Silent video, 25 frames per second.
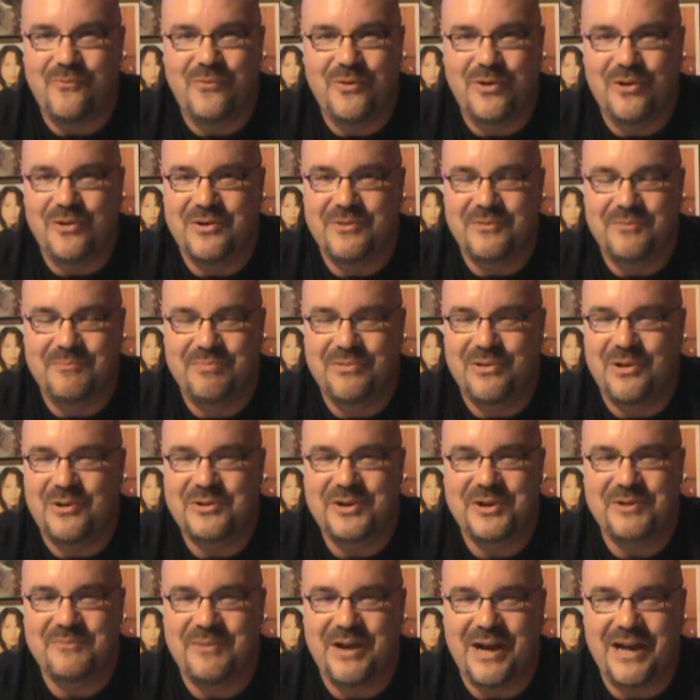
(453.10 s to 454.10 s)
will
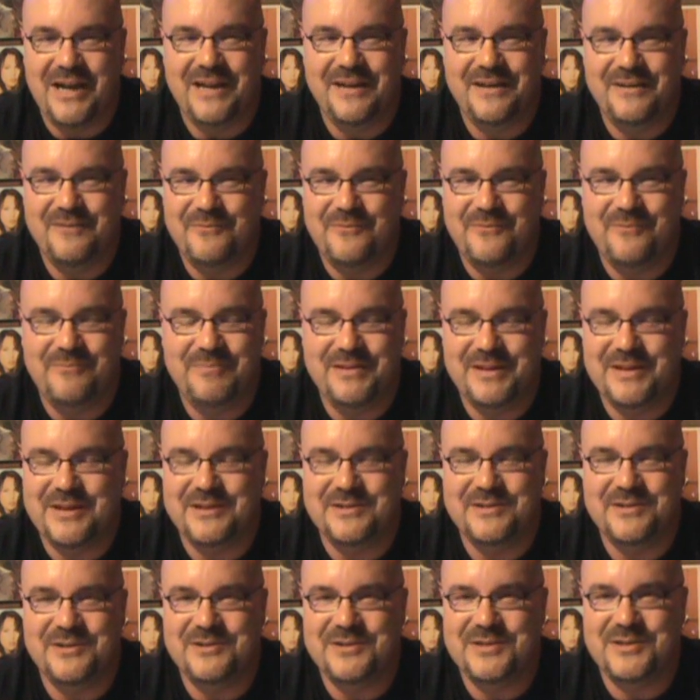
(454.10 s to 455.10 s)
blow your mind
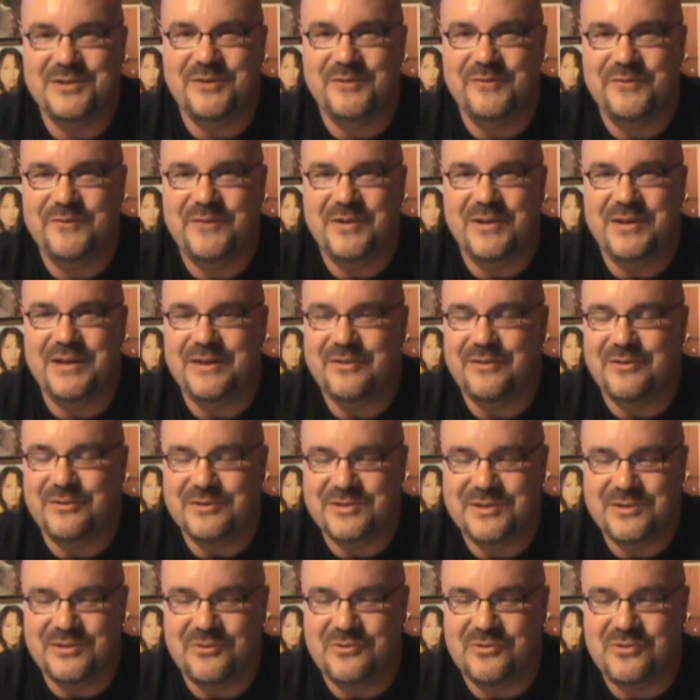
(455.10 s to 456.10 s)
because they're so funny,
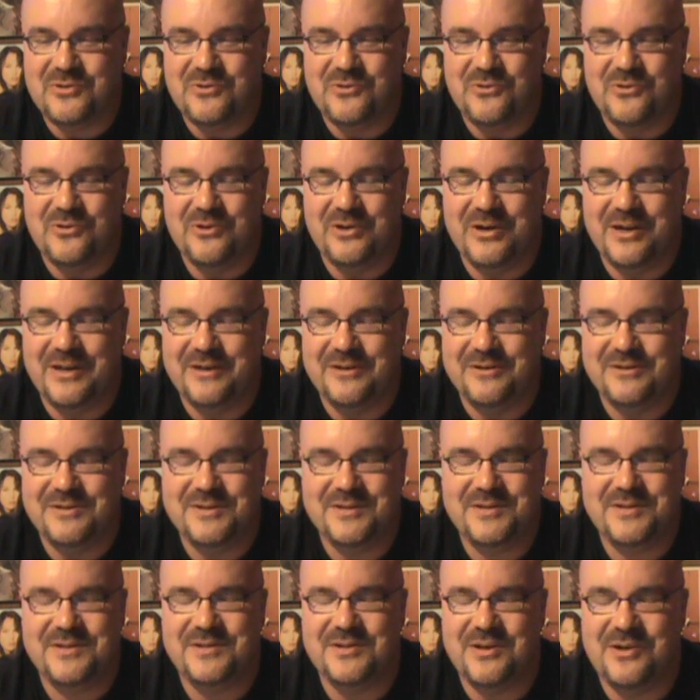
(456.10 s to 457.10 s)
they're so cool, and they're
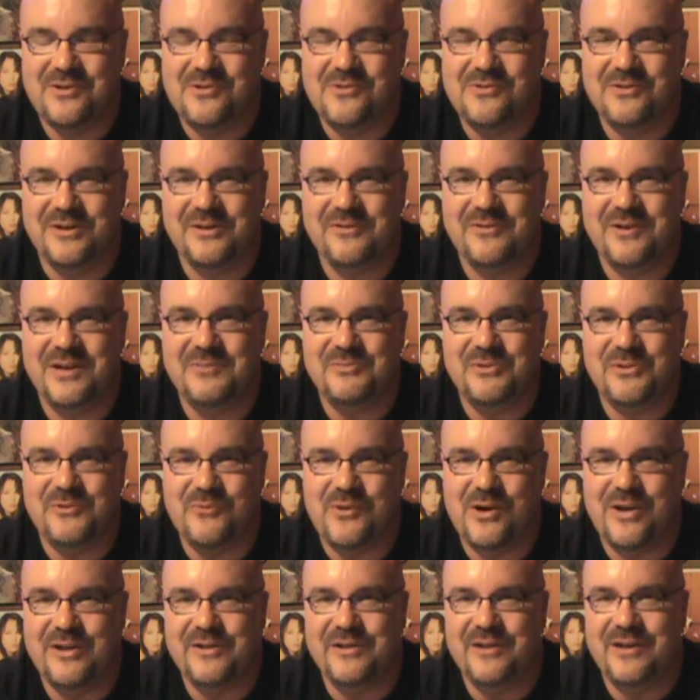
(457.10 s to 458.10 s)
so incredibly
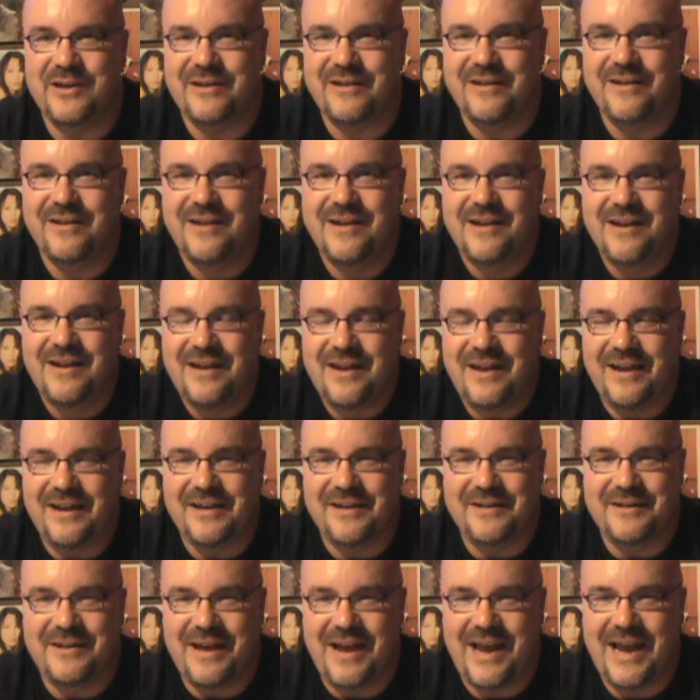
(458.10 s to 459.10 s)
well done.
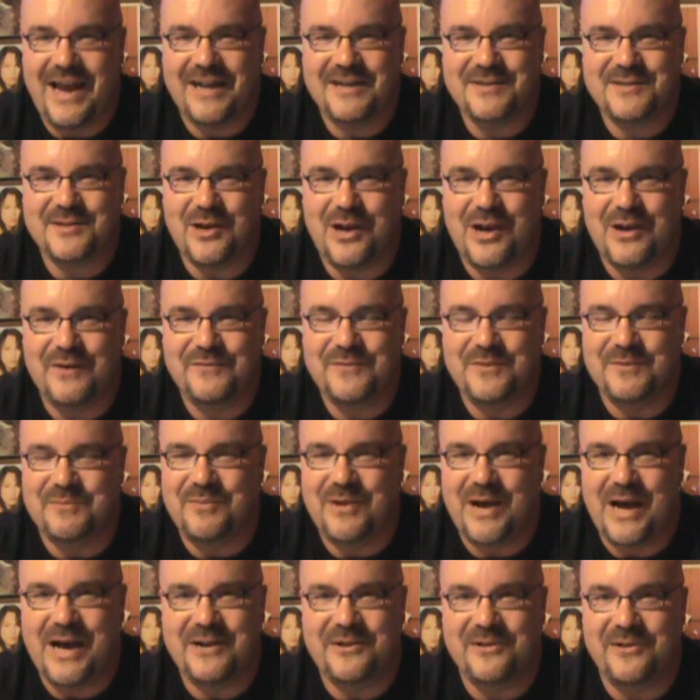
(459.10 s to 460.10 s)
And hats off to
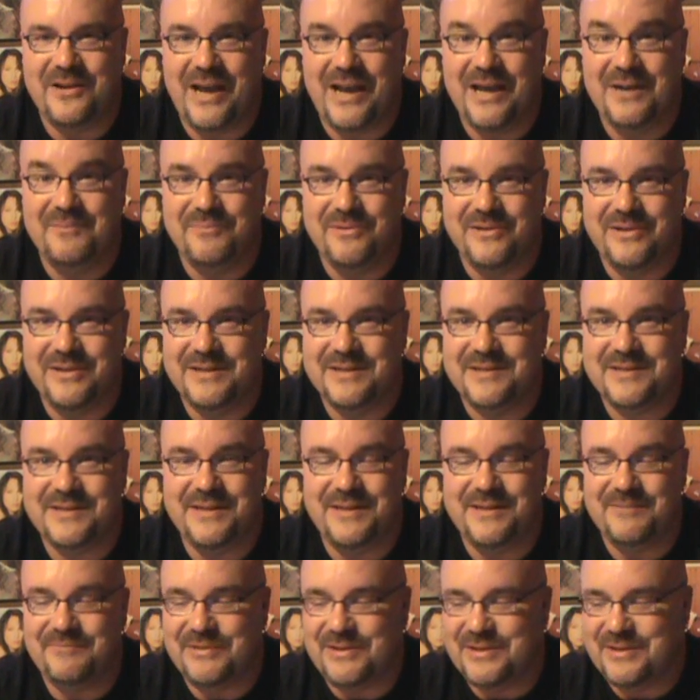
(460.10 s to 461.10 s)
Bonnell and
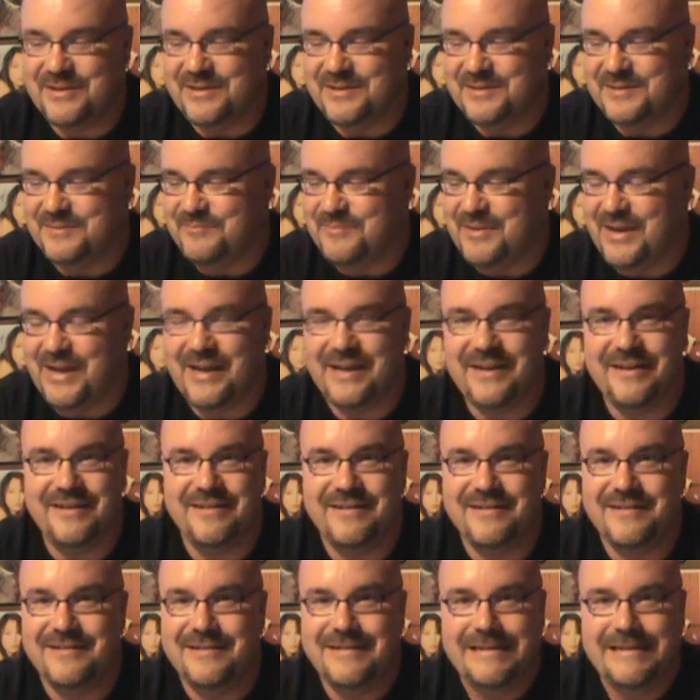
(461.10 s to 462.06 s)
Belinsky because, man,